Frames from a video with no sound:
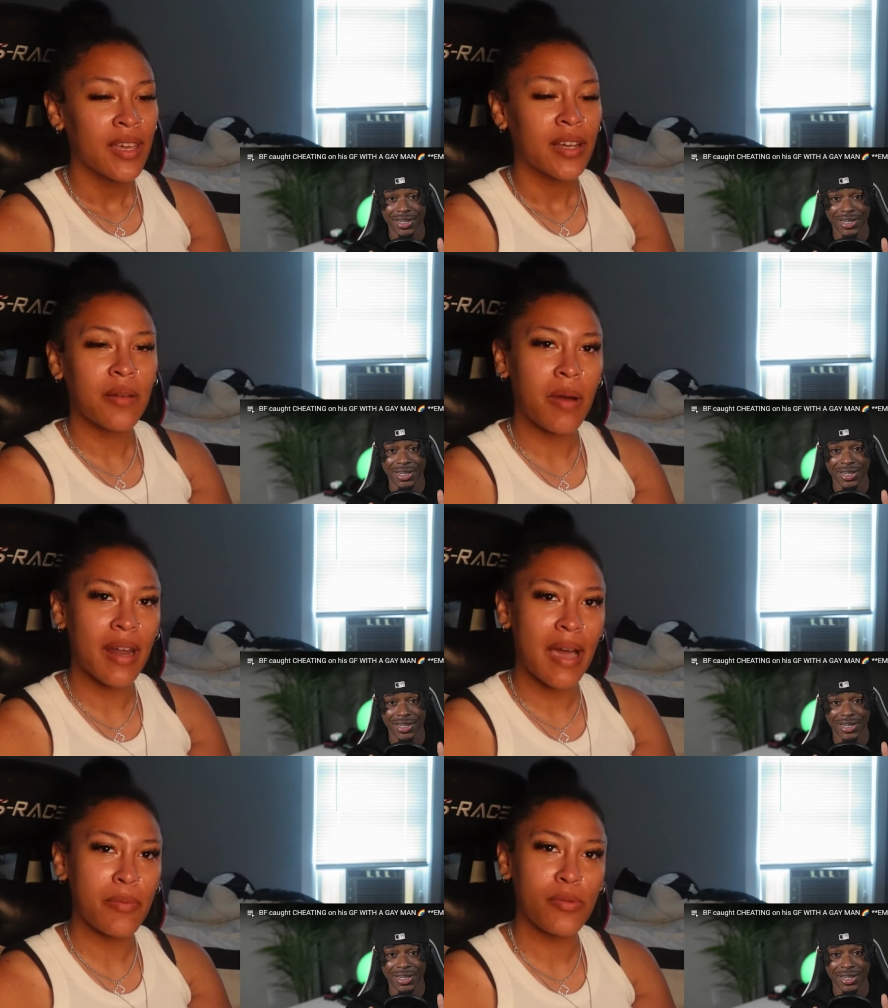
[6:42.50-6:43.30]
Speaker 1: come on
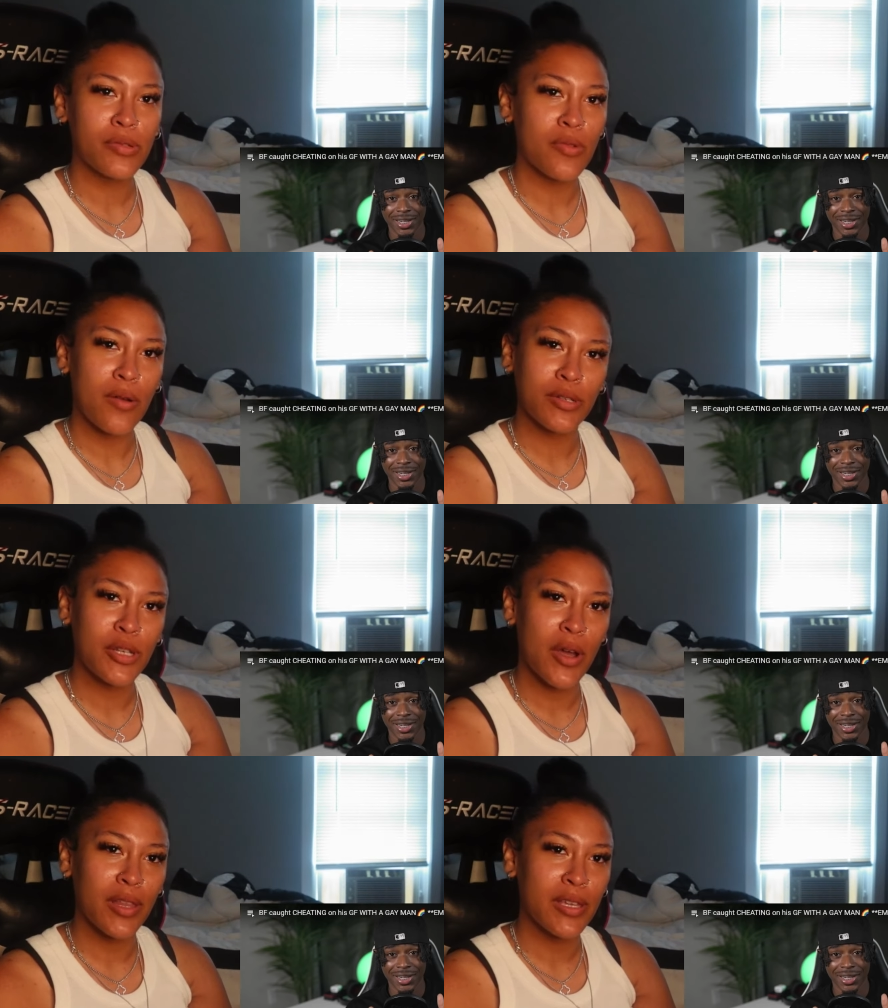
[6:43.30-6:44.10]
Apple what's wrong with
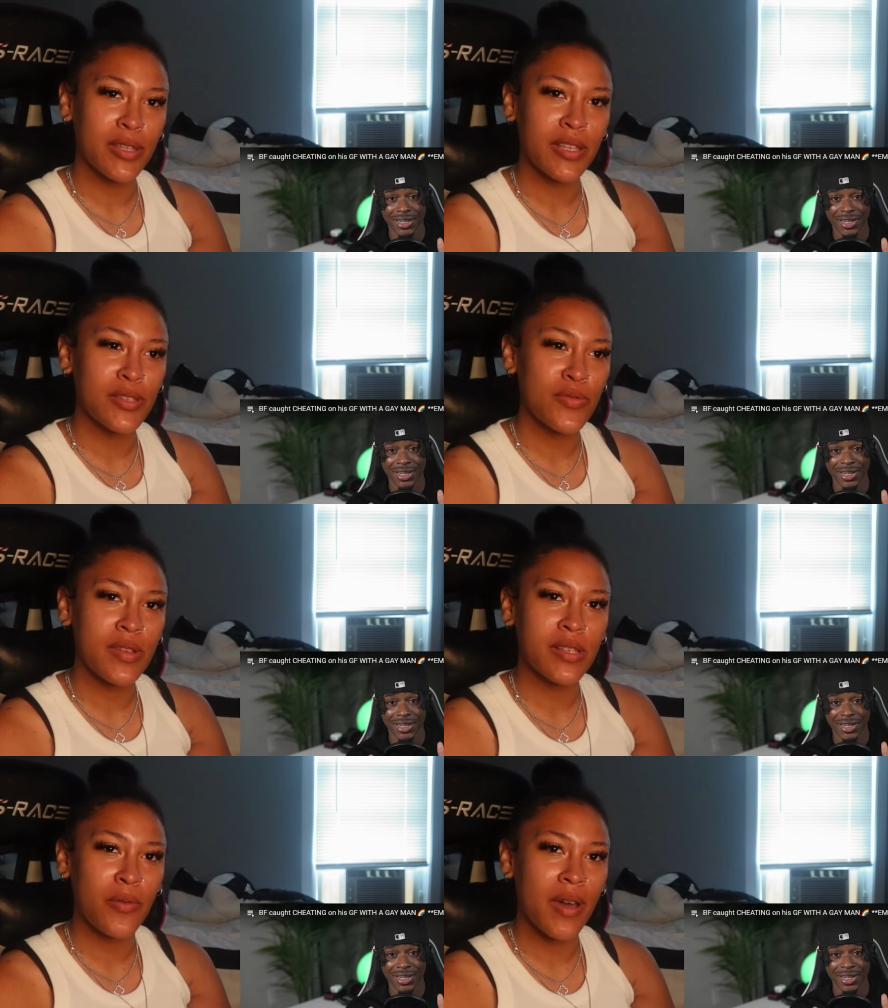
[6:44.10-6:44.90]
y'all like there's a
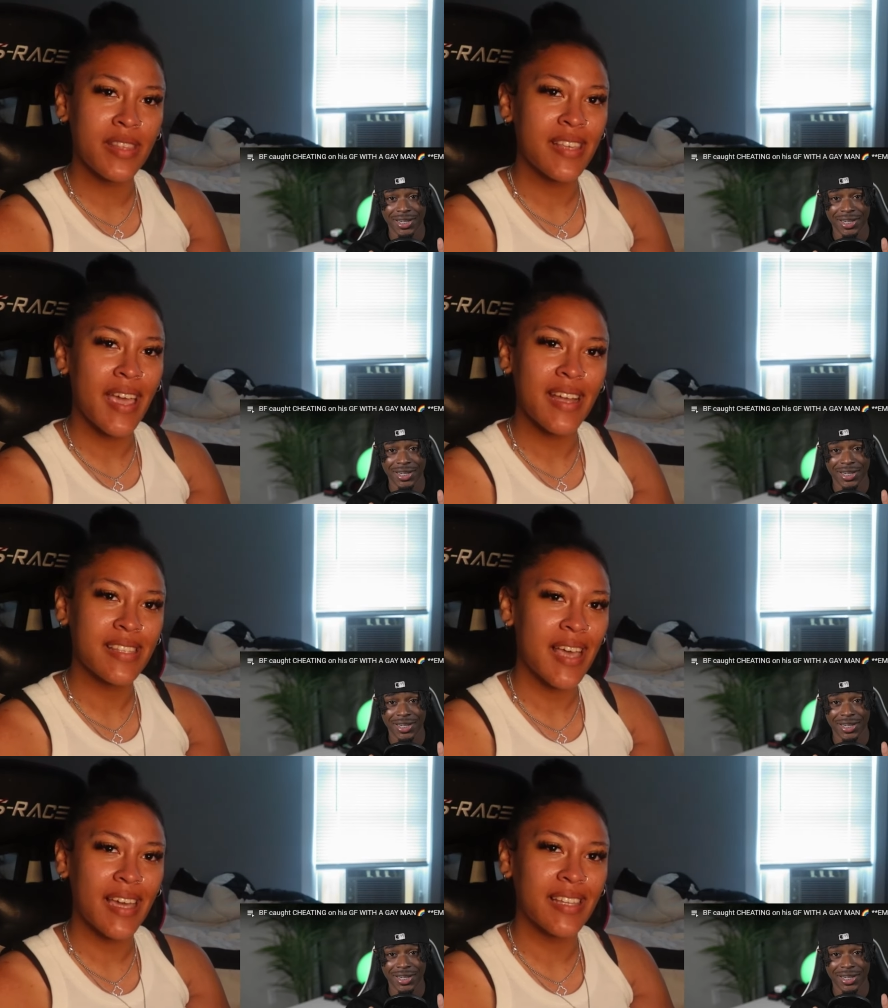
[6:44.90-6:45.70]
reason why there's an
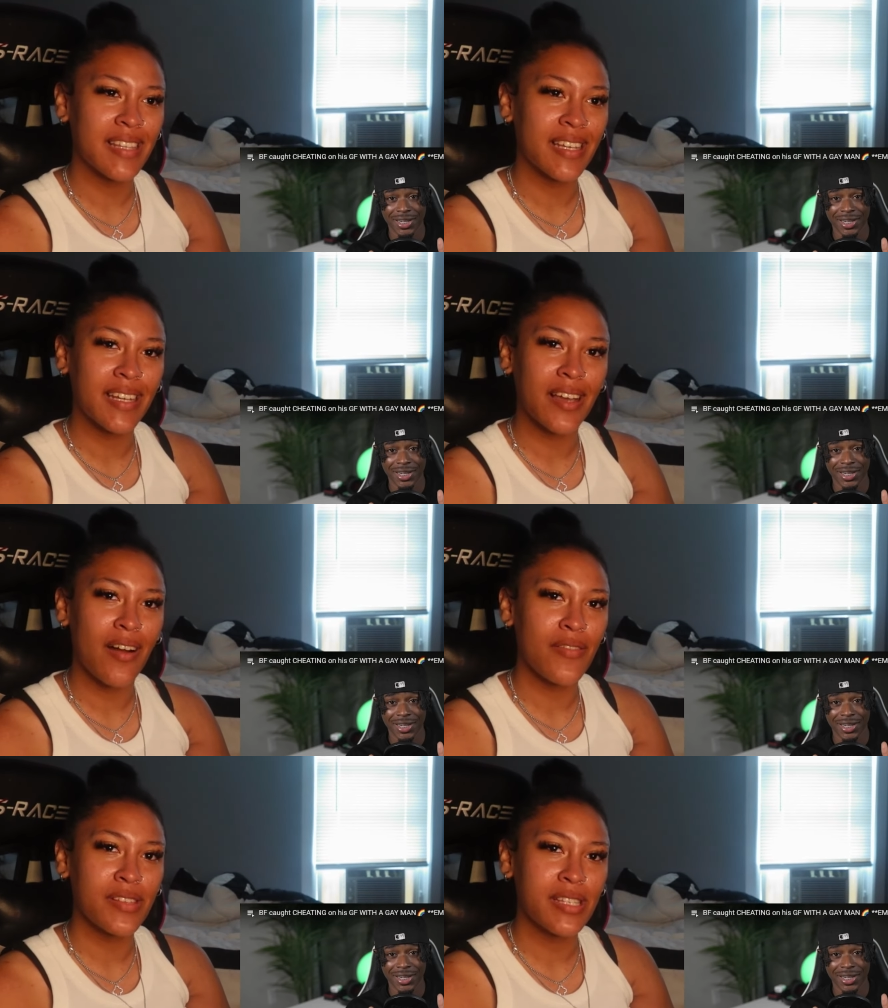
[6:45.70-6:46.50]
AirTag in there like
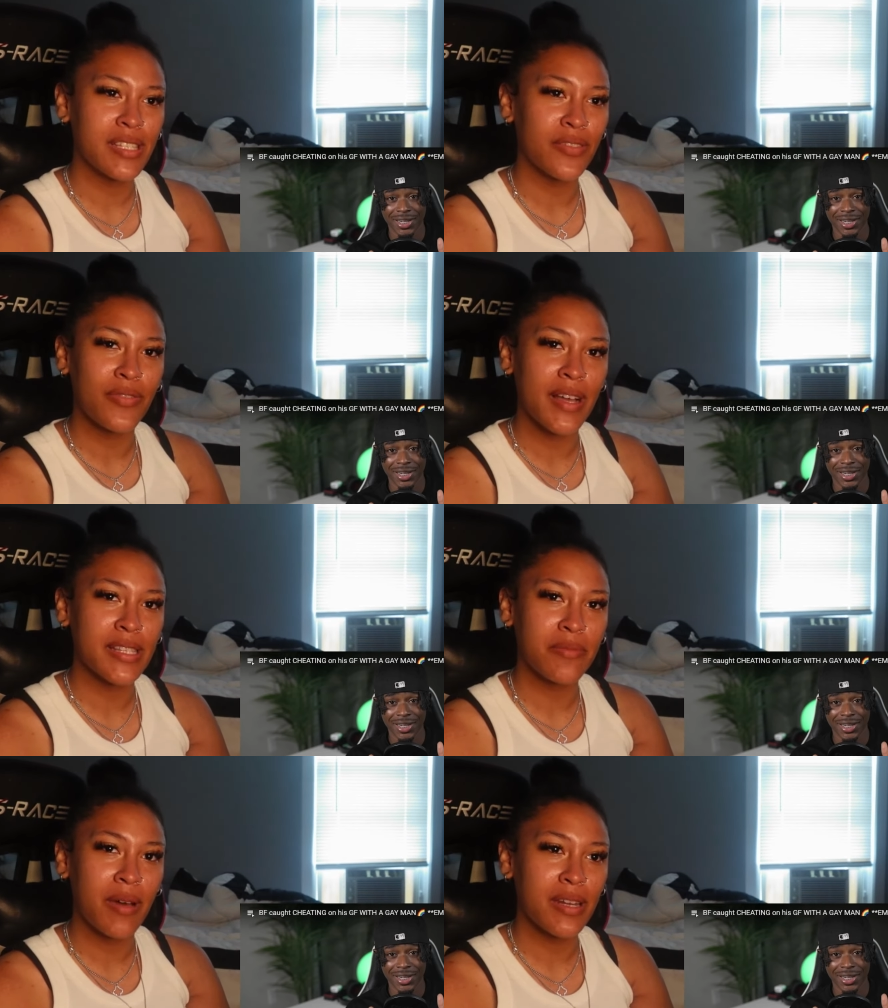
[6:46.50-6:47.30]
obviously to find
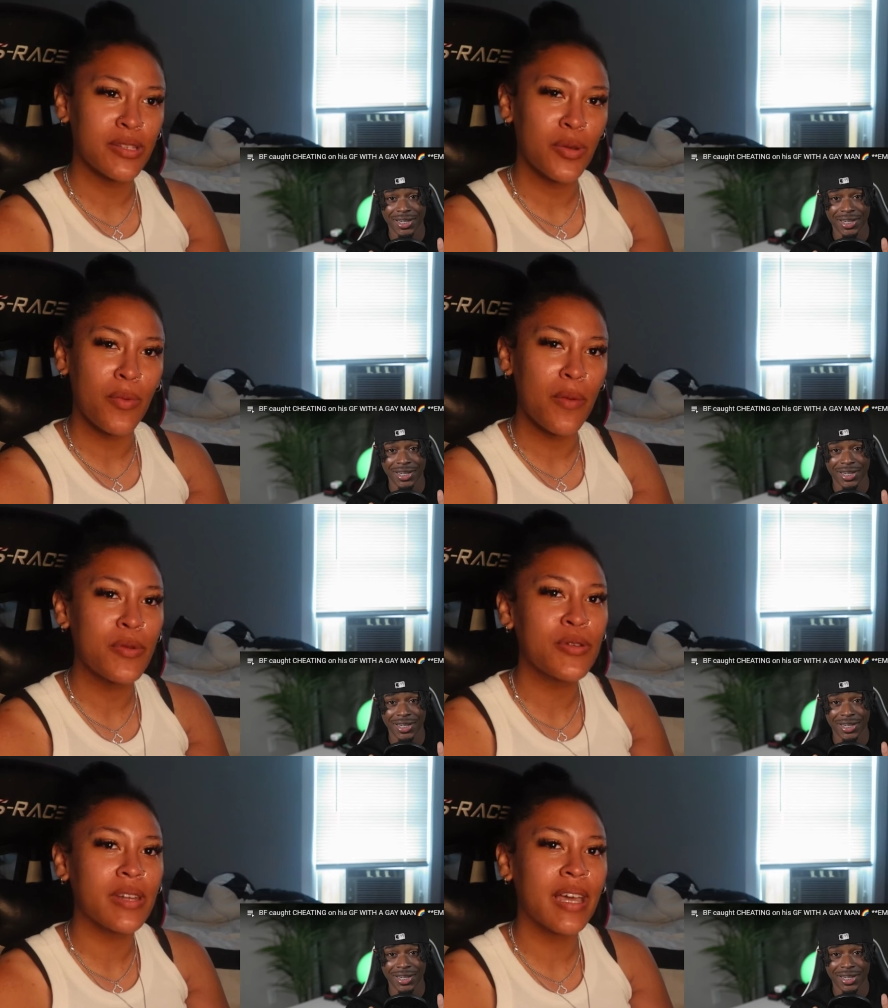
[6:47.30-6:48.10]
somebody so why
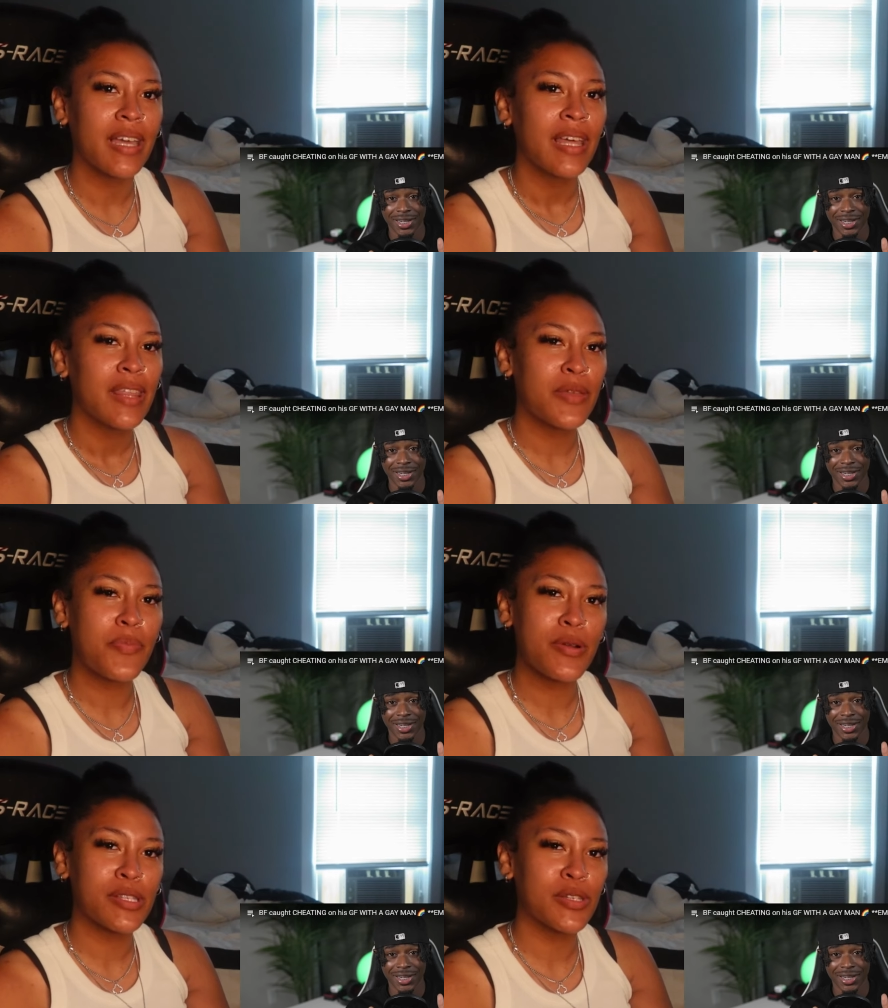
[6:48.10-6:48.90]
would you let the
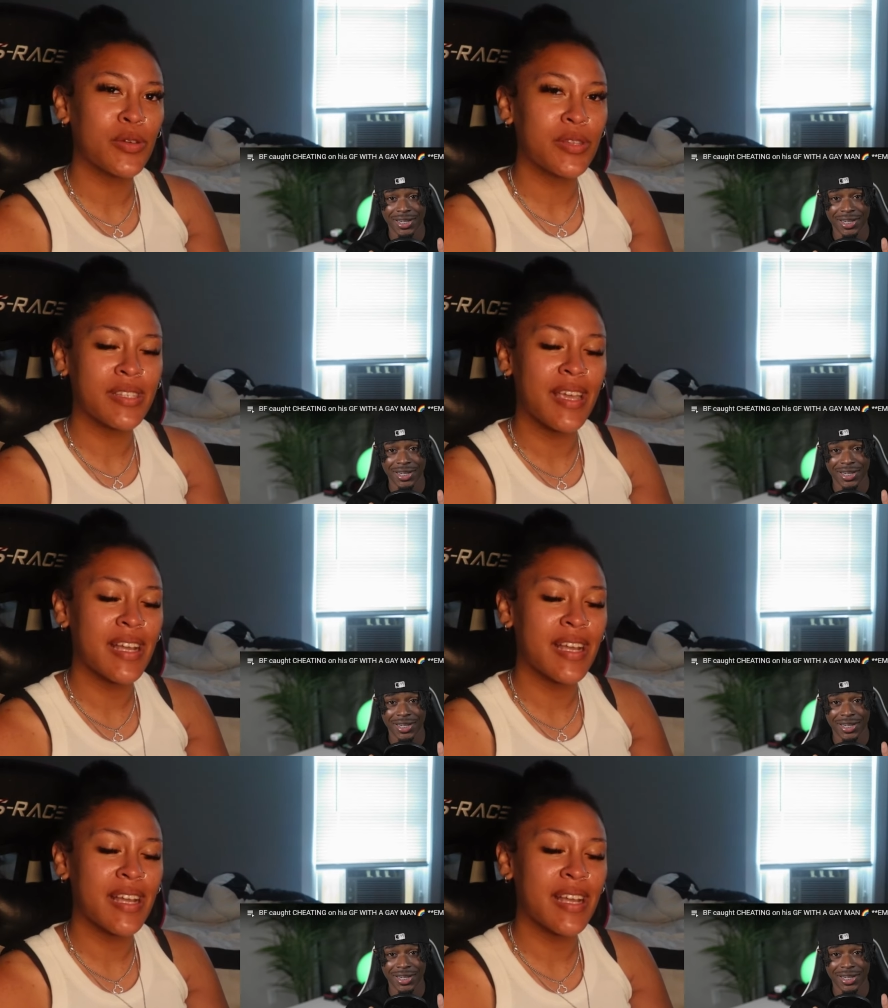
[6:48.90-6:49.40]
person know there's an